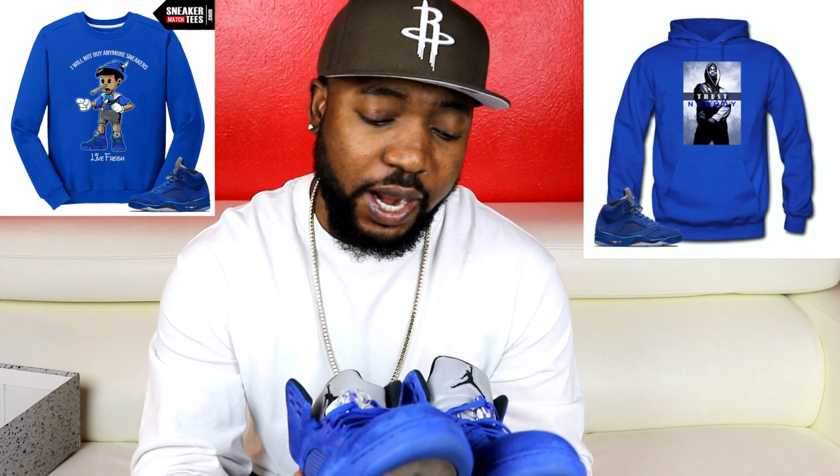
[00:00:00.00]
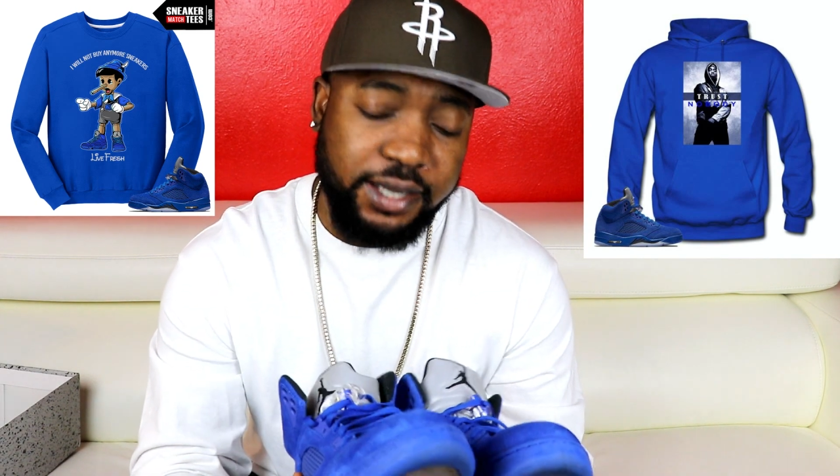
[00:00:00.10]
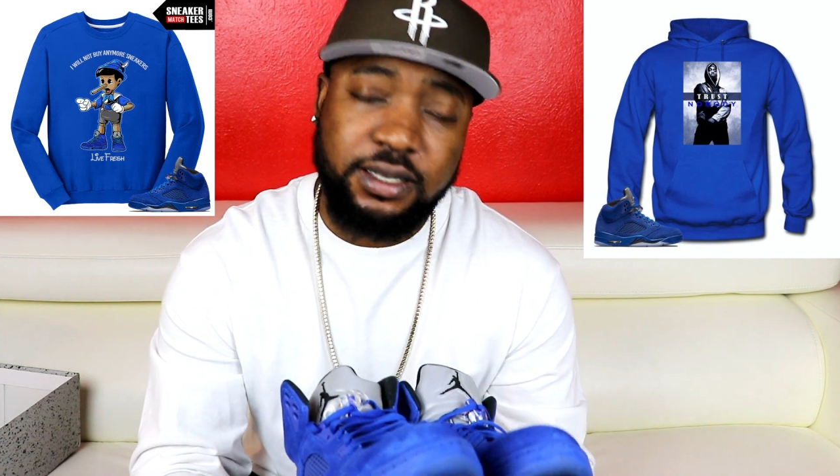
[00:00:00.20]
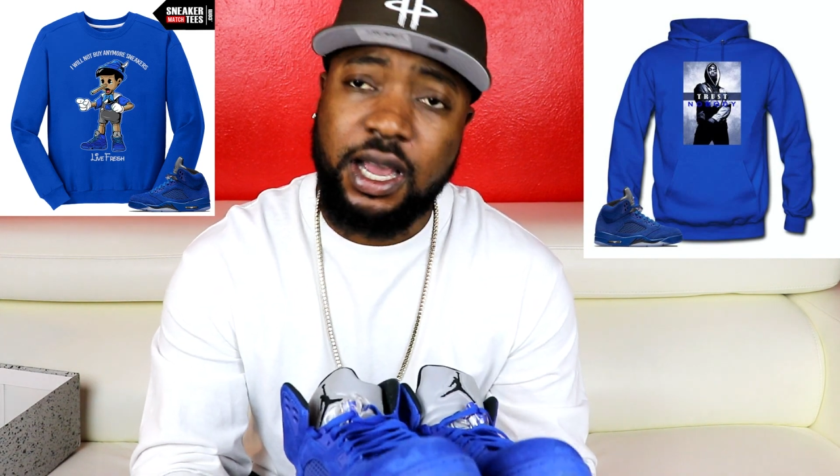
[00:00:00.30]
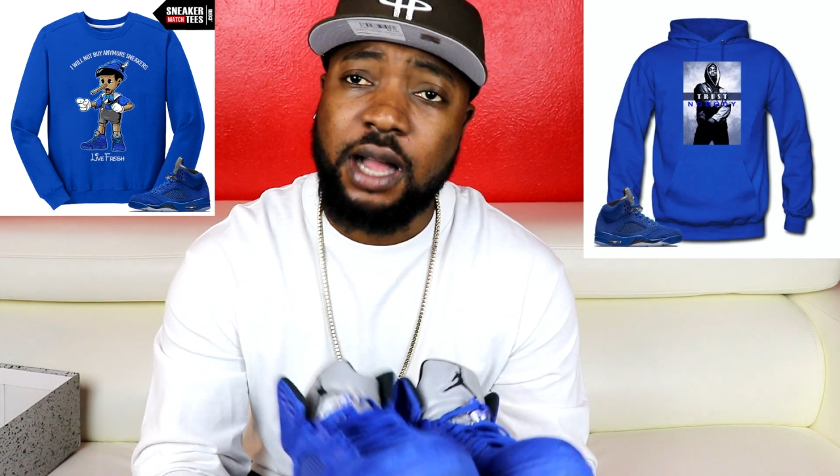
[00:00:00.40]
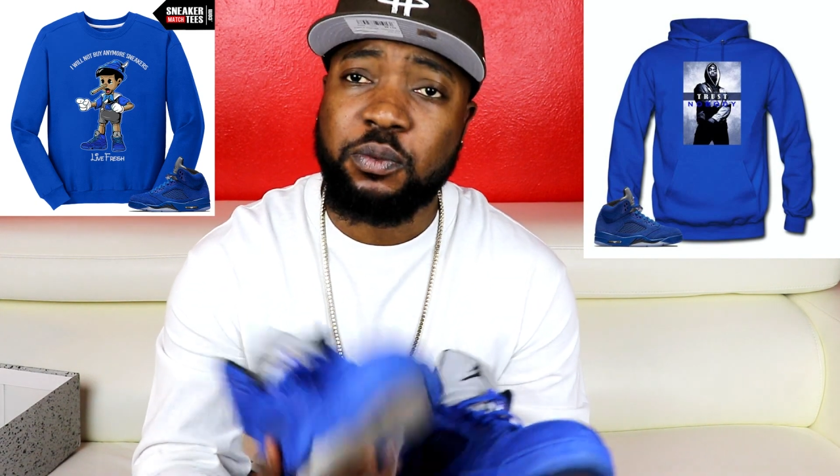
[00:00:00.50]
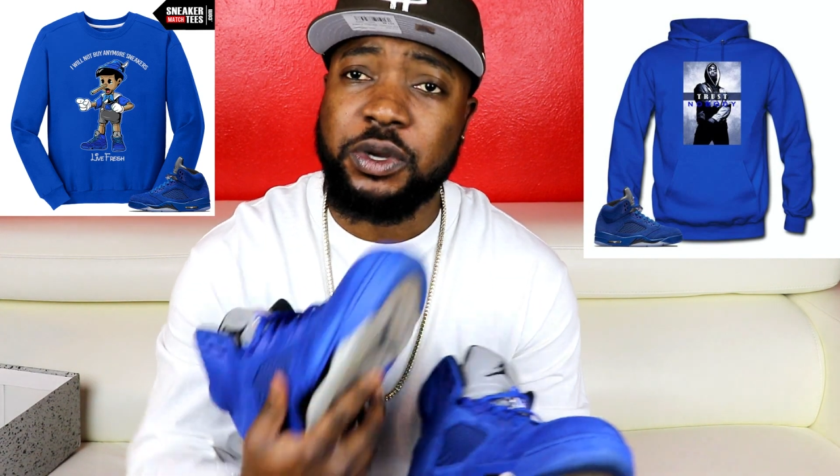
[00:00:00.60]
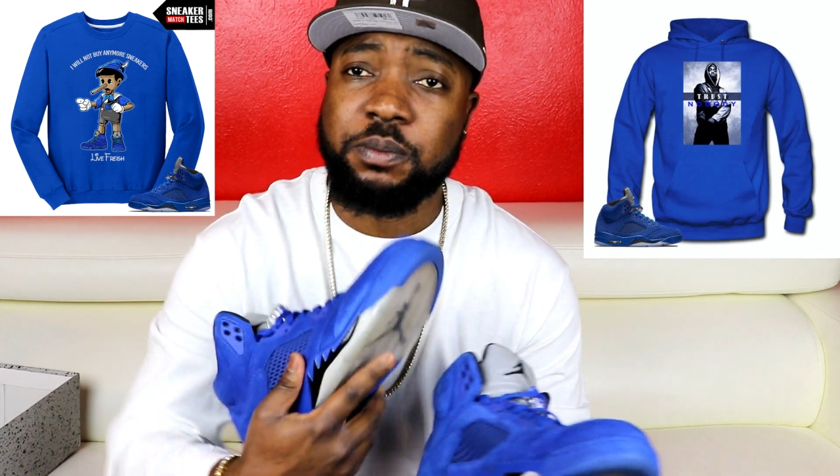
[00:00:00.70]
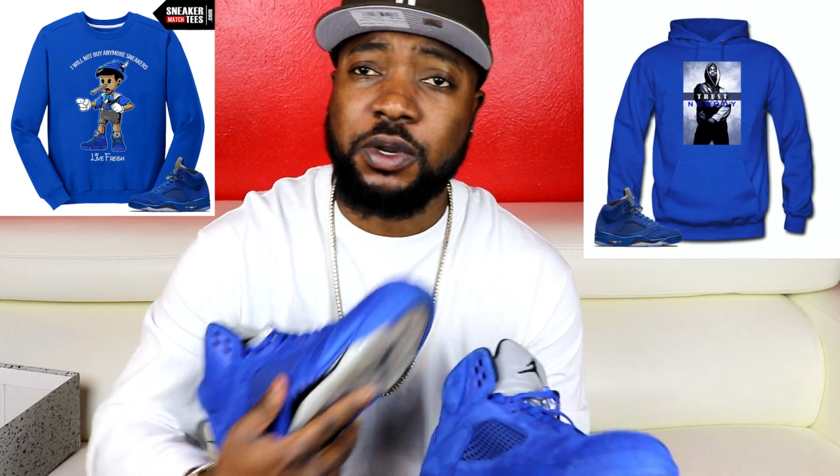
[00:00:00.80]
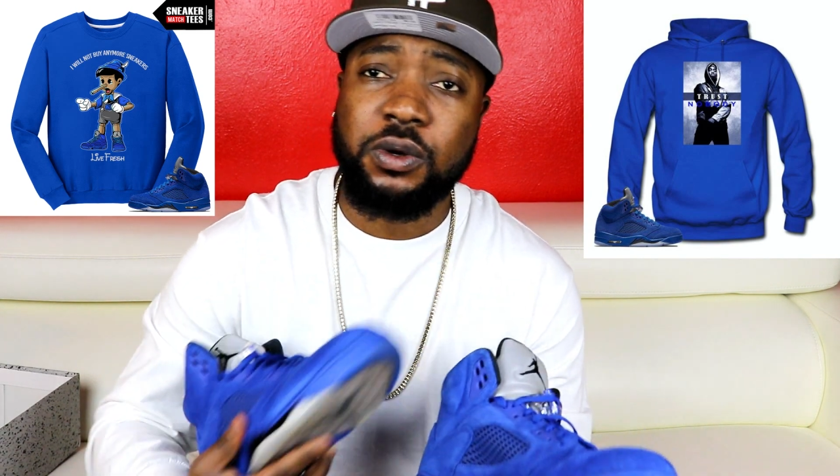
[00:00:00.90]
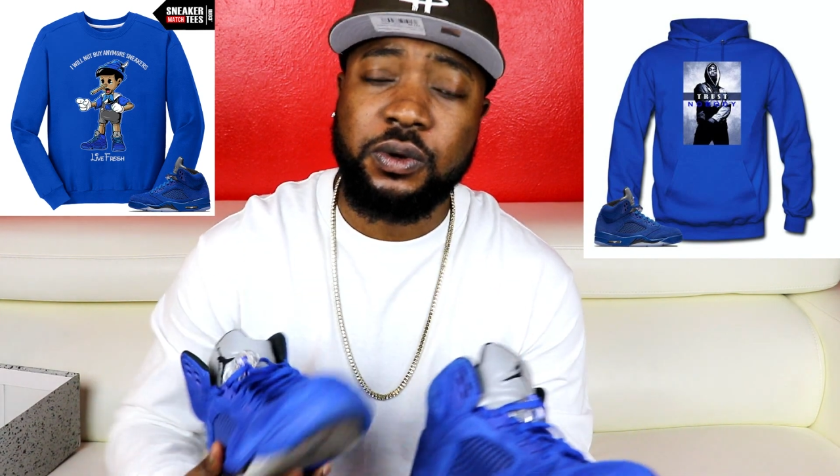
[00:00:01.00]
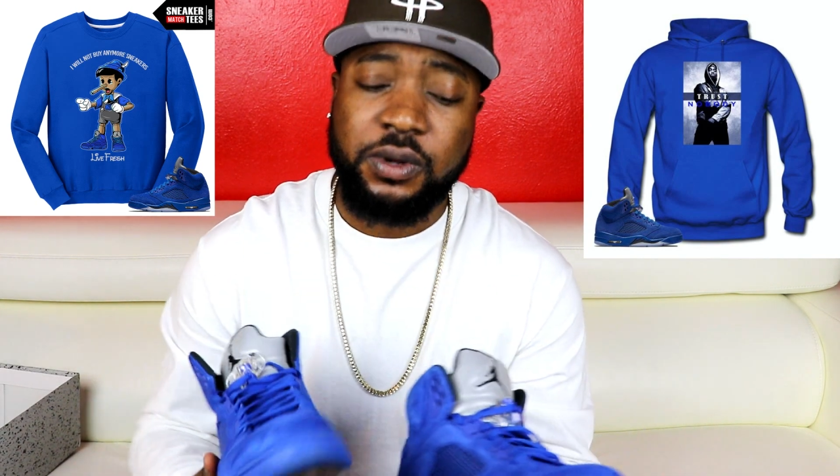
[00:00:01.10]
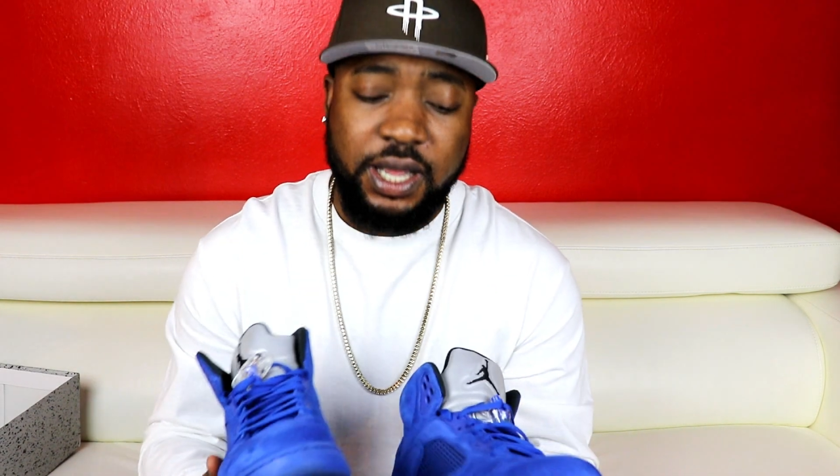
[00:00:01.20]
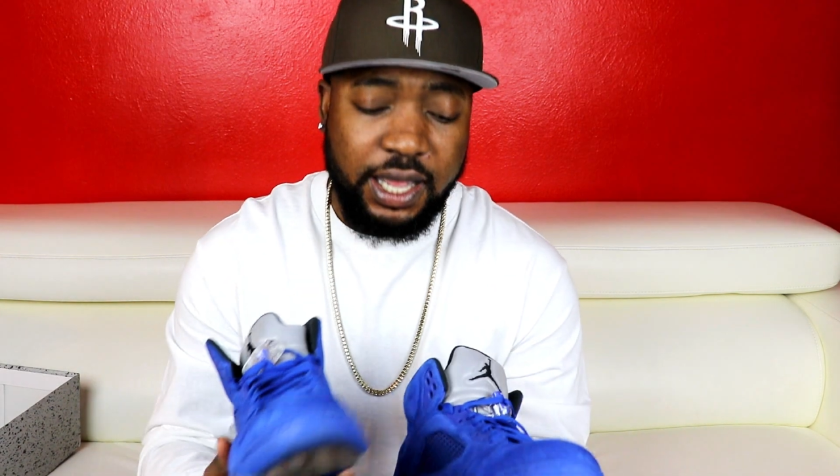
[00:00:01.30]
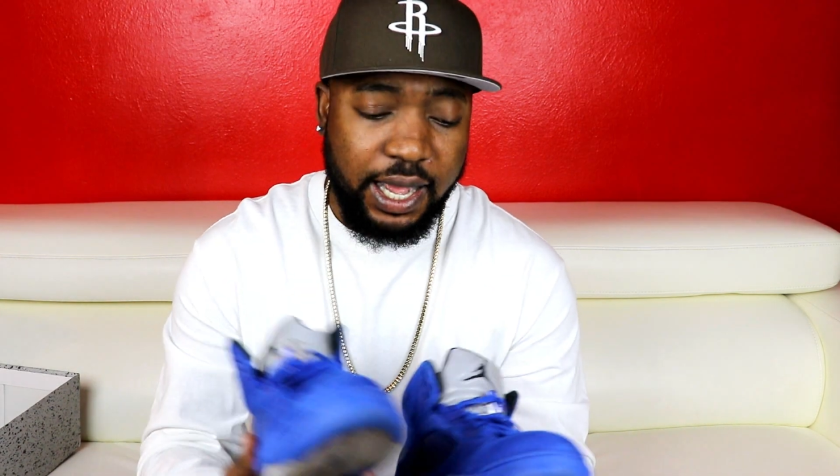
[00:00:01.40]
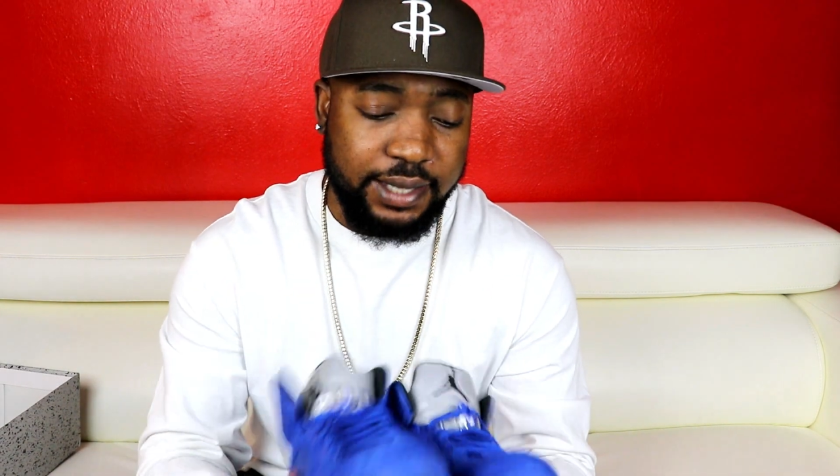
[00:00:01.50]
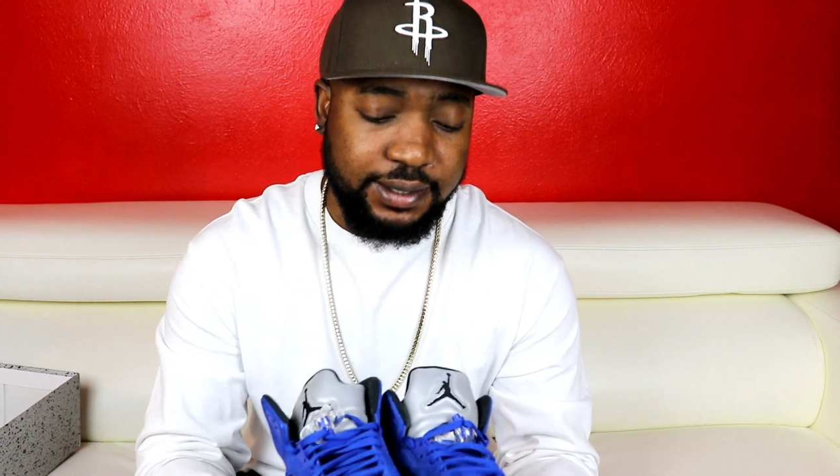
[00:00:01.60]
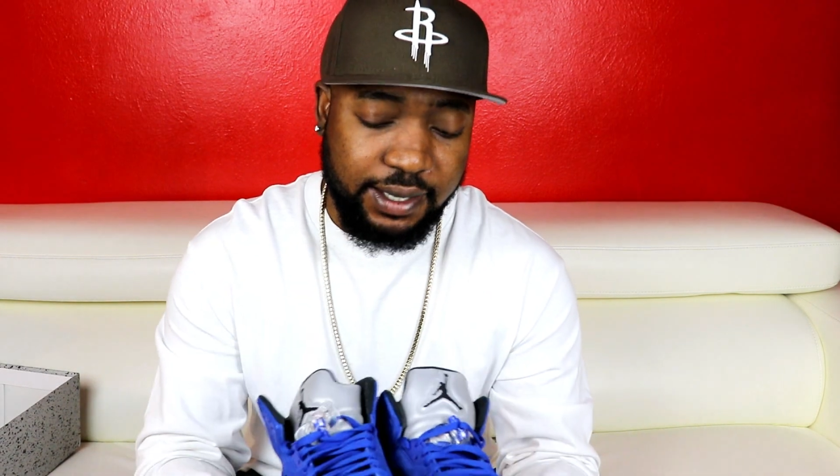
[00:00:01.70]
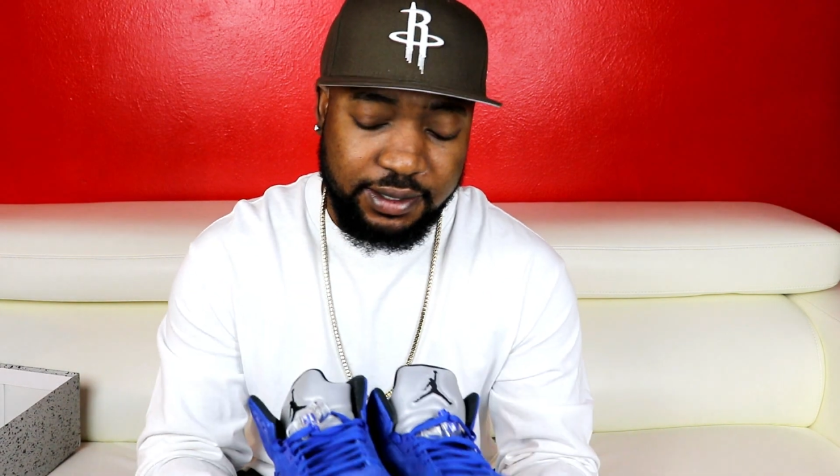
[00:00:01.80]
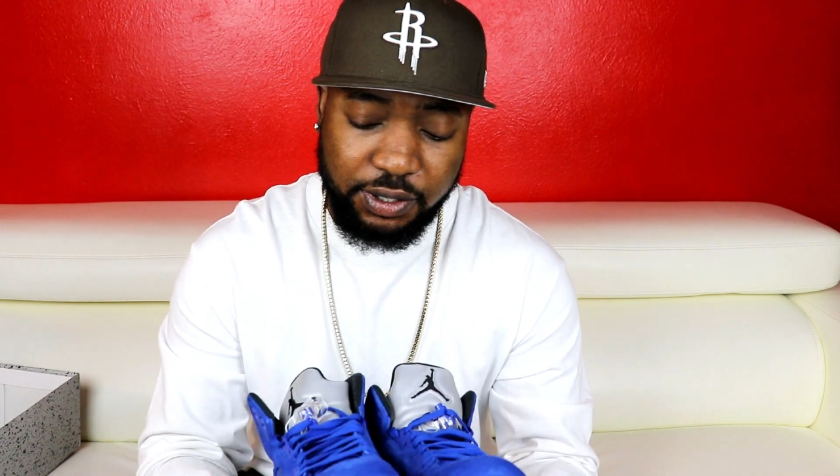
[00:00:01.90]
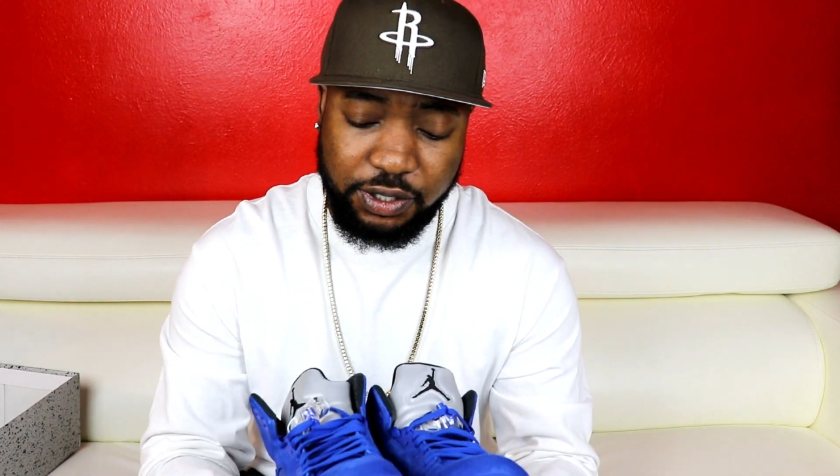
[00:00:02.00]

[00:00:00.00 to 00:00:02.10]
white top with blue accent.